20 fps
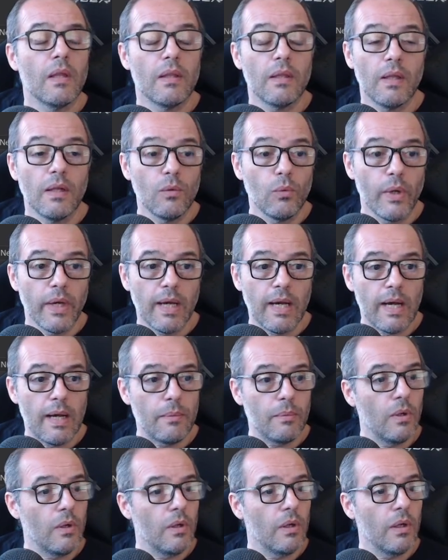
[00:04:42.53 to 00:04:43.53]
Then we
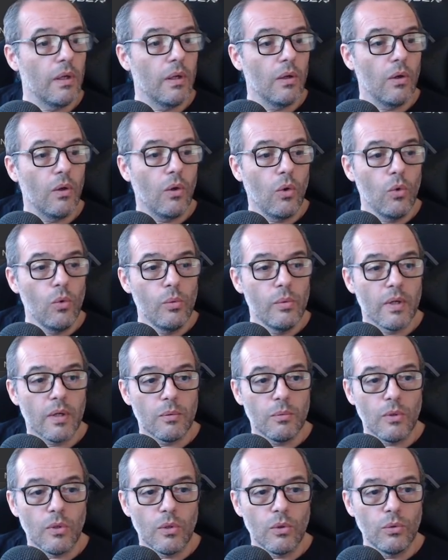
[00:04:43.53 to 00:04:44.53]
have
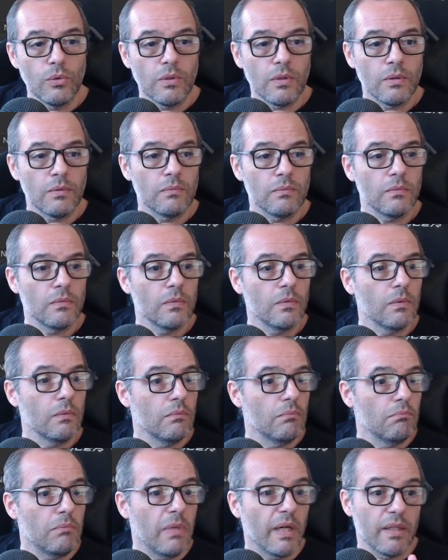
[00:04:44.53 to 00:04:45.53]
overbought.
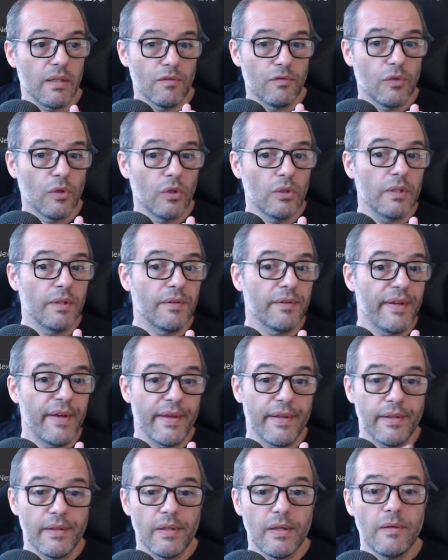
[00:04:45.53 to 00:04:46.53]
By default is
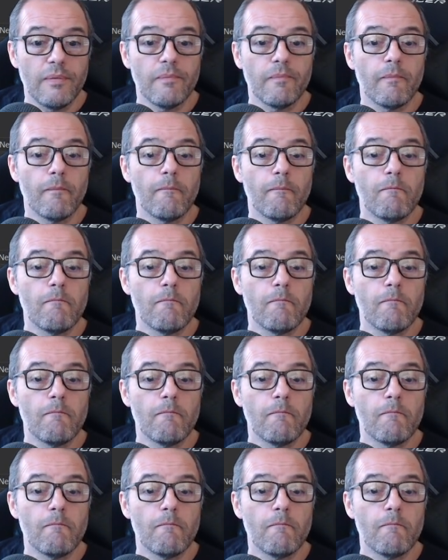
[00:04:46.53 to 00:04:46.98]
80.